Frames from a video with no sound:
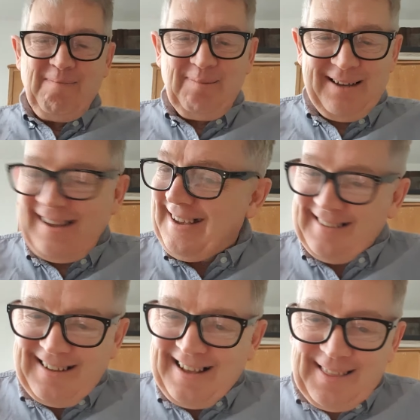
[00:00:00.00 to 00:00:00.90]
But
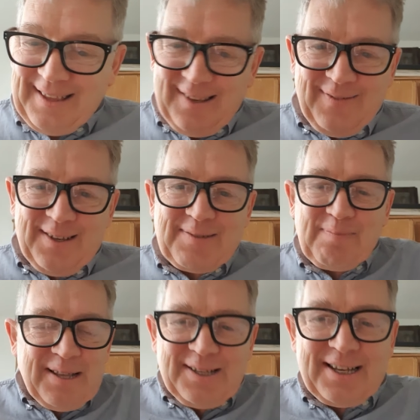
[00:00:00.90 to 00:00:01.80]
I, I think you've
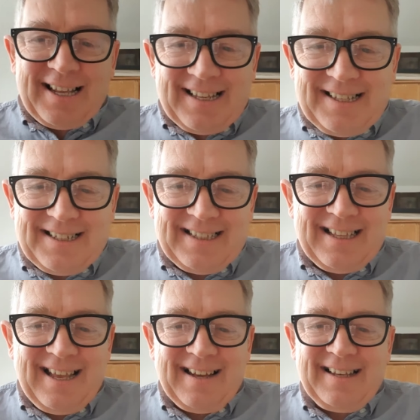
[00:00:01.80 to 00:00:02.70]
just been challenging
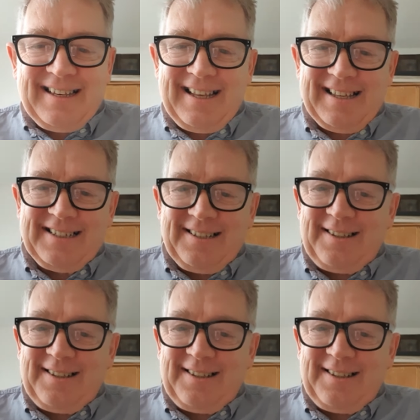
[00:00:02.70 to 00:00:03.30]
the ideas.